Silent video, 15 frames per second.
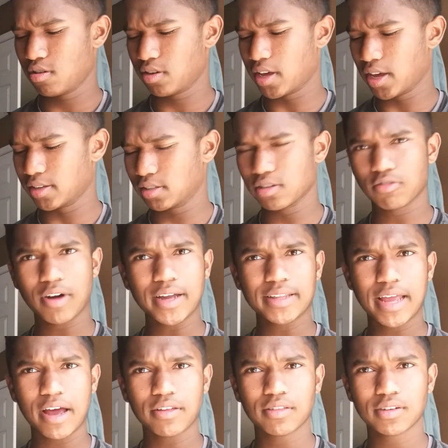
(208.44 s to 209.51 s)
Okay, so
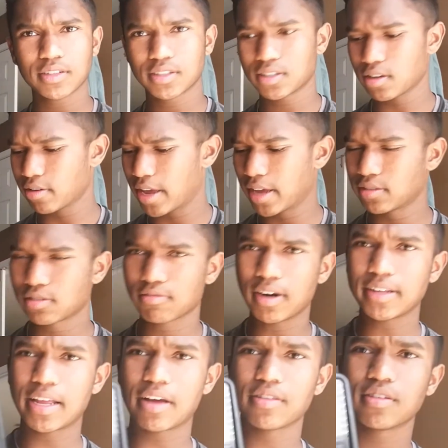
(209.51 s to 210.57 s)
right now there's okay, so
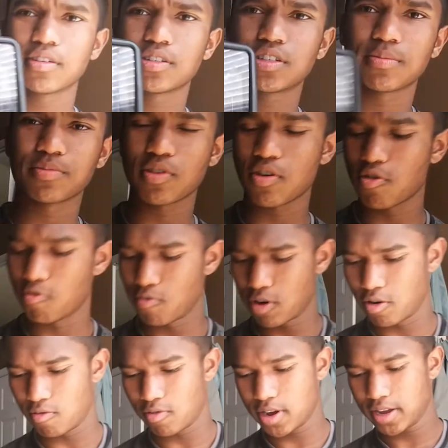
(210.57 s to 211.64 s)
right now there's some oh
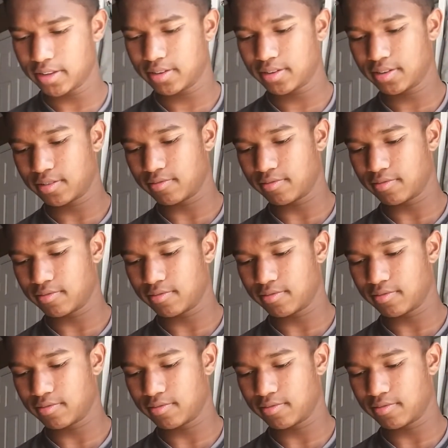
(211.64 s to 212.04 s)
whoa what?